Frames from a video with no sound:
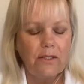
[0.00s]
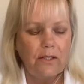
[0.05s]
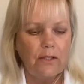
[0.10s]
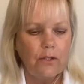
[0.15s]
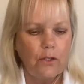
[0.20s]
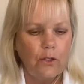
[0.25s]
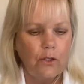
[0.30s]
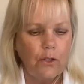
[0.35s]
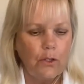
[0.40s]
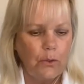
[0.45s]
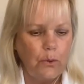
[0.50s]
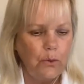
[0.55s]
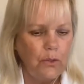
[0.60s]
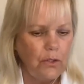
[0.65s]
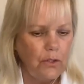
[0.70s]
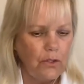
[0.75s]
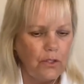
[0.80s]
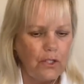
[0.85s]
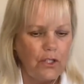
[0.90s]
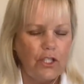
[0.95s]
it's due
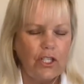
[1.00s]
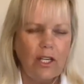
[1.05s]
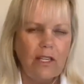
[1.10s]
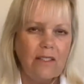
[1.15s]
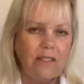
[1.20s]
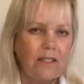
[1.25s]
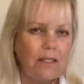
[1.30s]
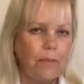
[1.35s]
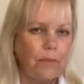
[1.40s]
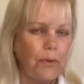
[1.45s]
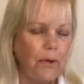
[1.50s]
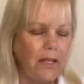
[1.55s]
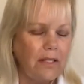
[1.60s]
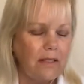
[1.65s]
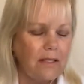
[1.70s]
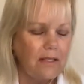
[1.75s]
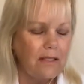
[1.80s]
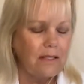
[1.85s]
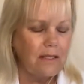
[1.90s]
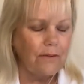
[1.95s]
to just the
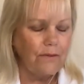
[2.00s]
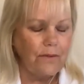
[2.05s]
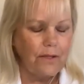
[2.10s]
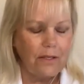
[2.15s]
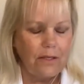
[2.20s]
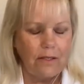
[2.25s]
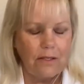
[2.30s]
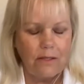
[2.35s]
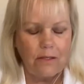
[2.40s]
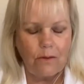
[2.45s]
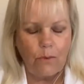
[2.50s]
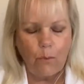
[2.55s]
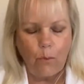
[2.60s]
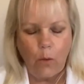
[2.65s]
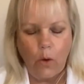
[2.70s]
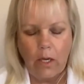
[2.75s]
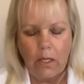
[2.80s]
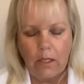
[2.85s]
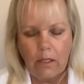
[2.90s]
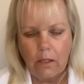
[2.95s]
presence of this
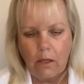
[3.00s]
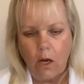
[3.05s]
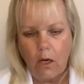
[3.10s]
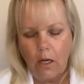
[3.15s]
one,